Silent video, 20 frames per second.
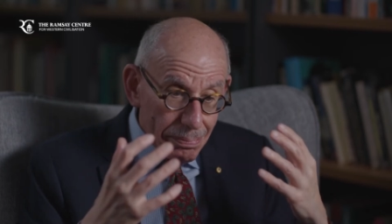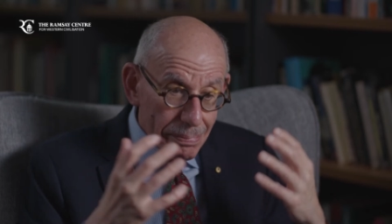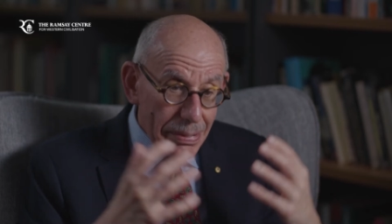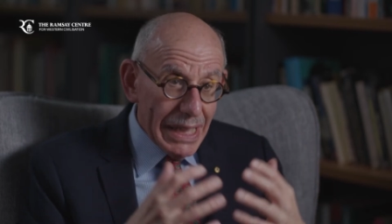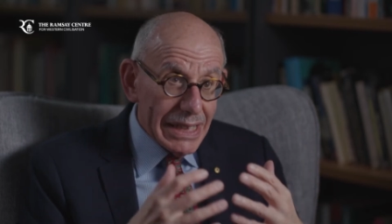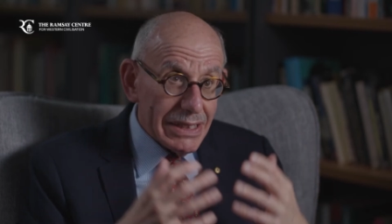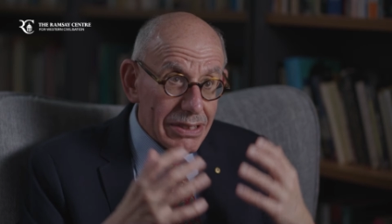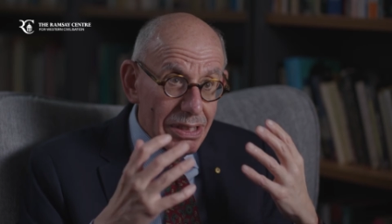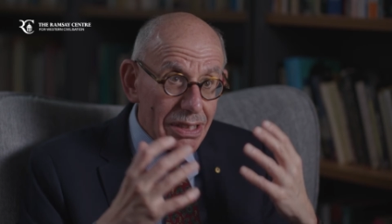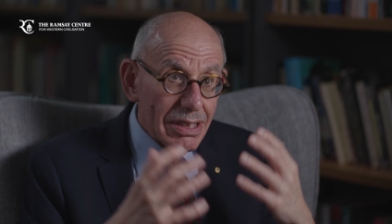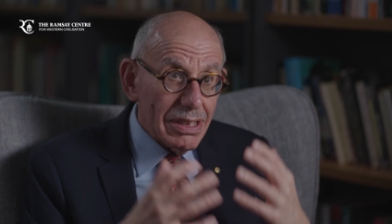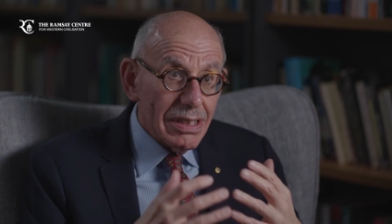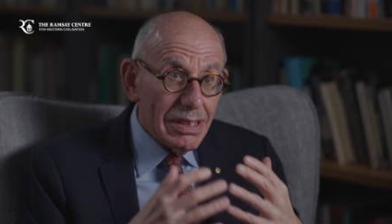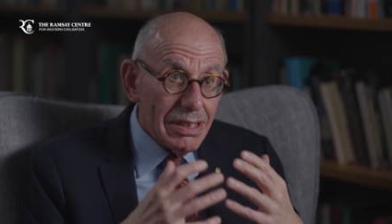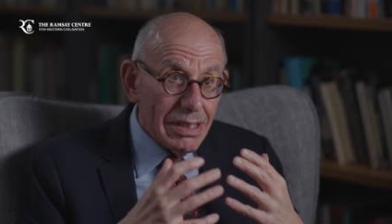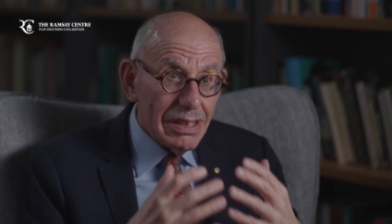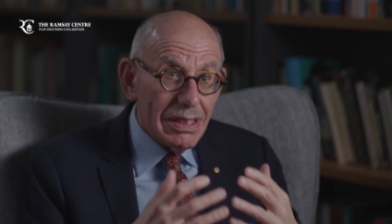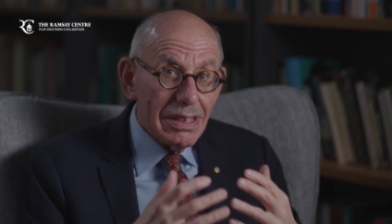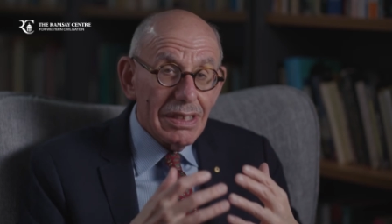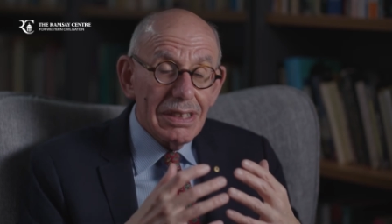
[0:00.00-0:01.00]
better
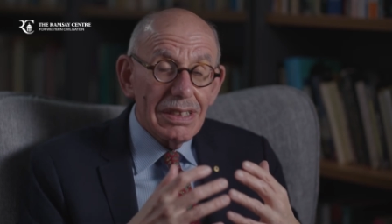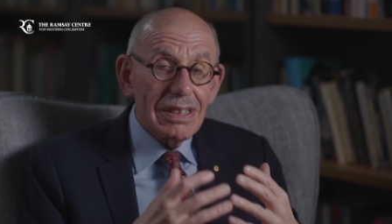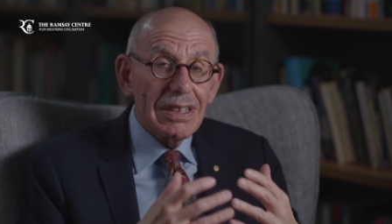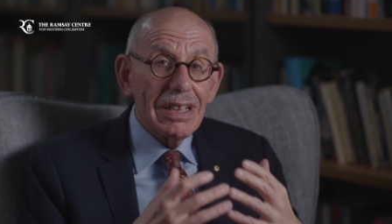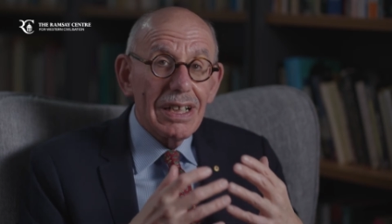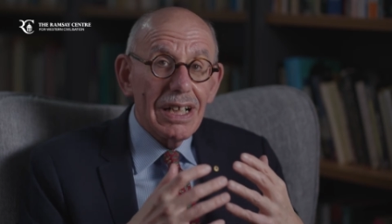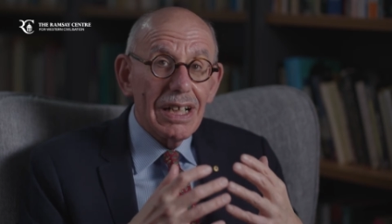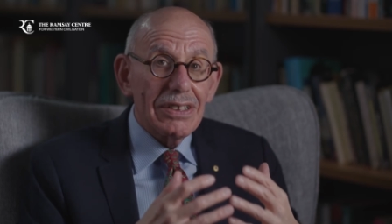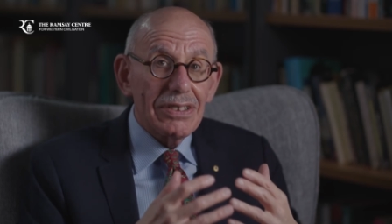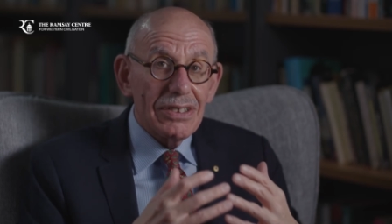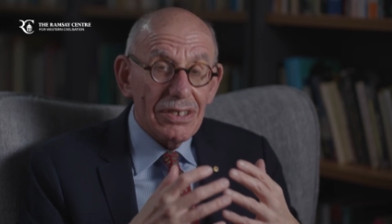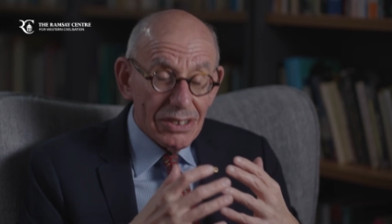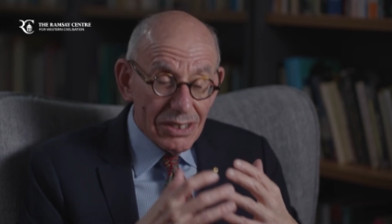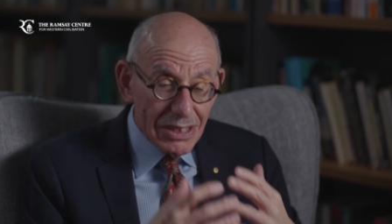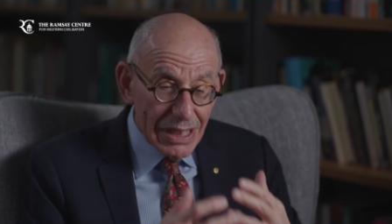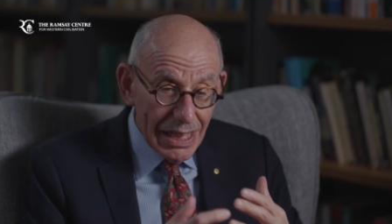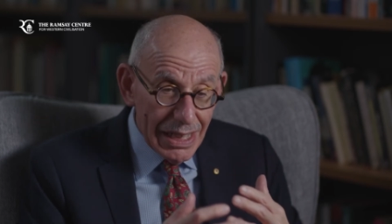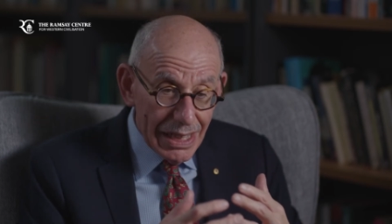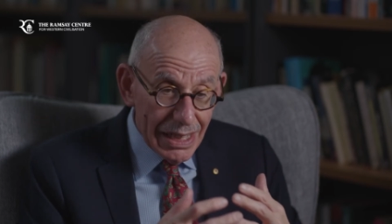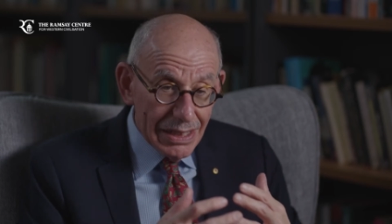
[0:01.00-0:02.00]

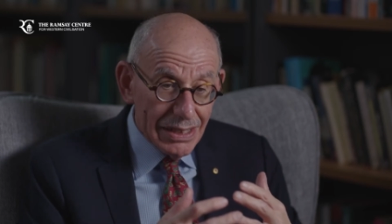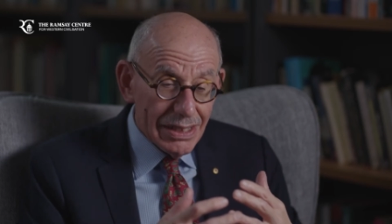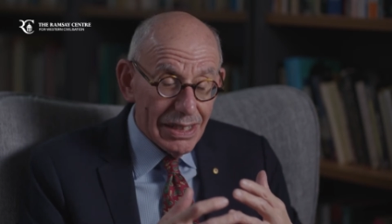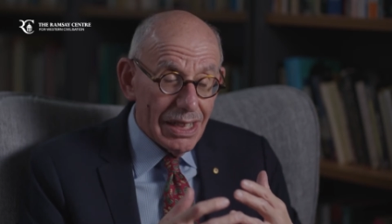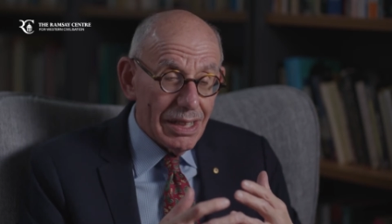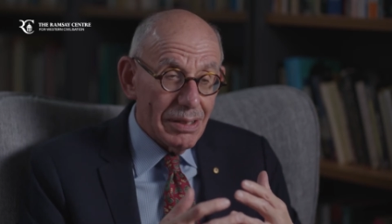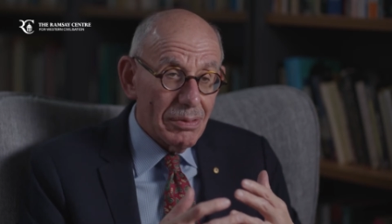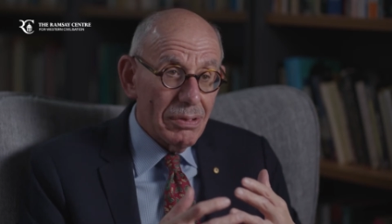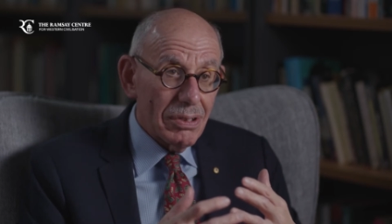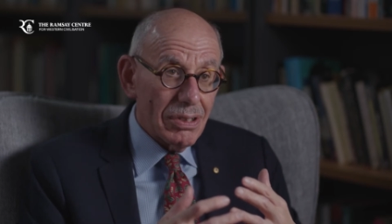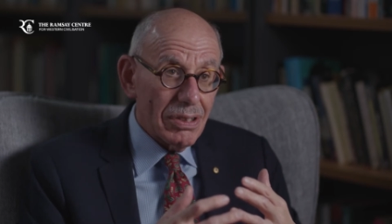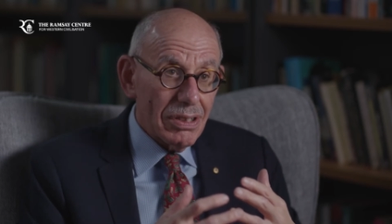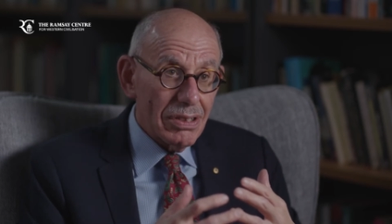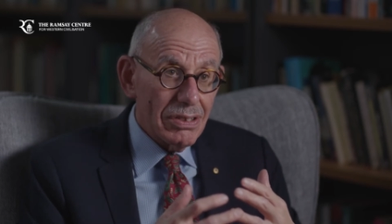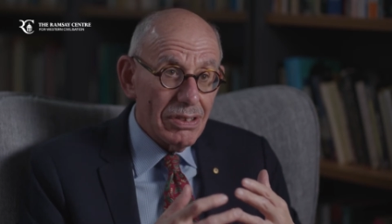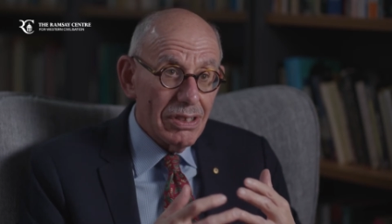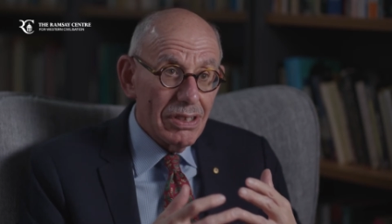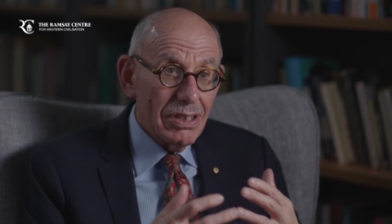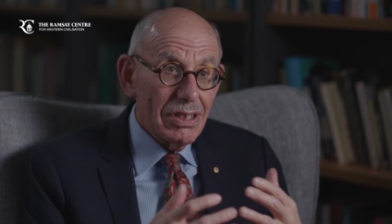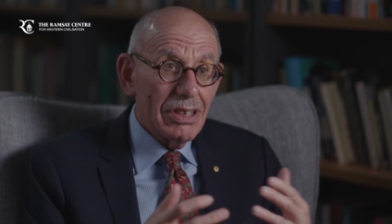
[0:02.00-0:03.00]
understand that
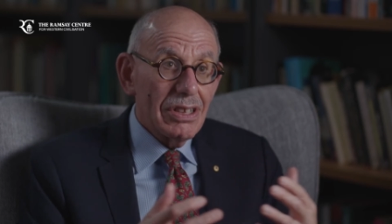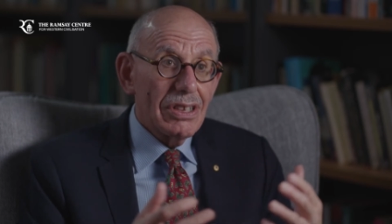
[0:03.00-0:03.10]
world,